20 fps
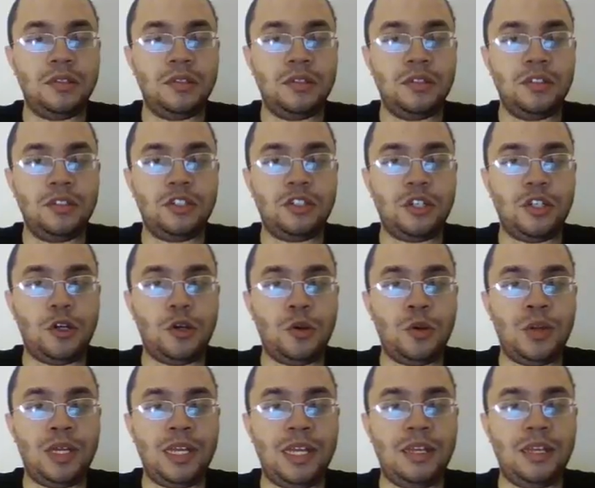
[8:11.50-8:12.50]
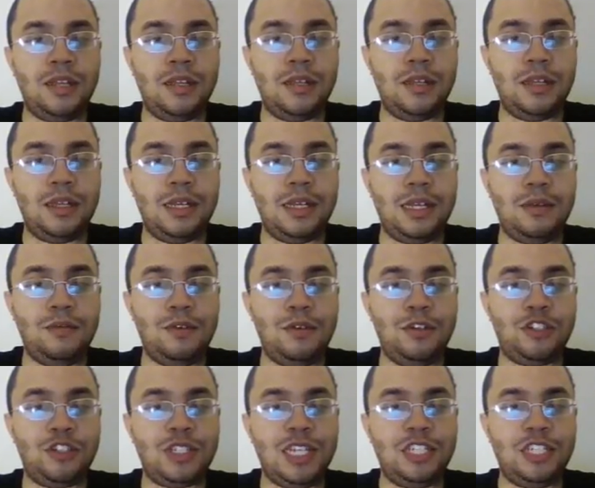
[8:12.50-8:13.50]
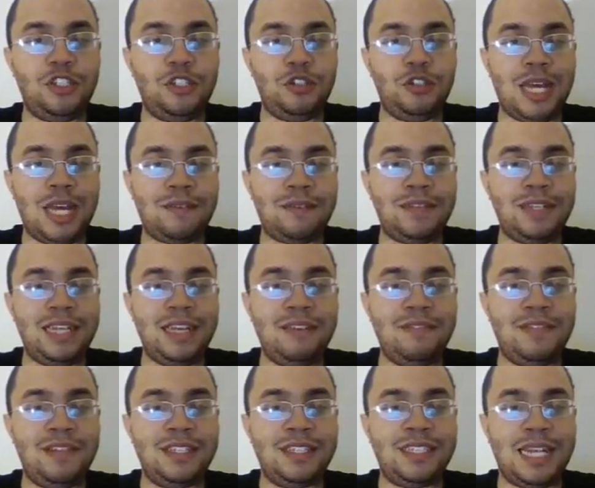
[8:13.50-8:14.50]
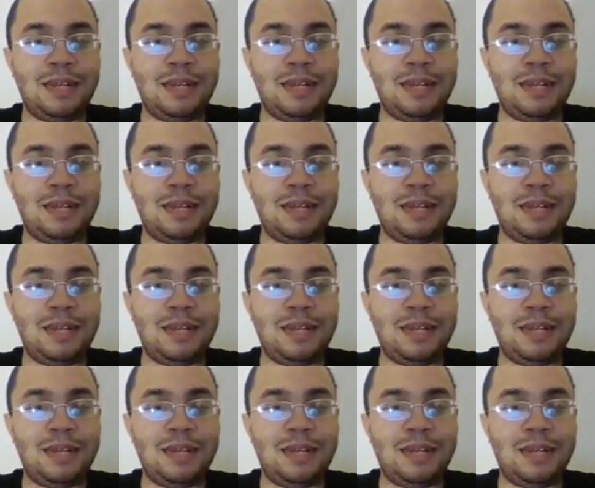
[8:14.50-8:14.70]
So, in which case you'd have to give this up.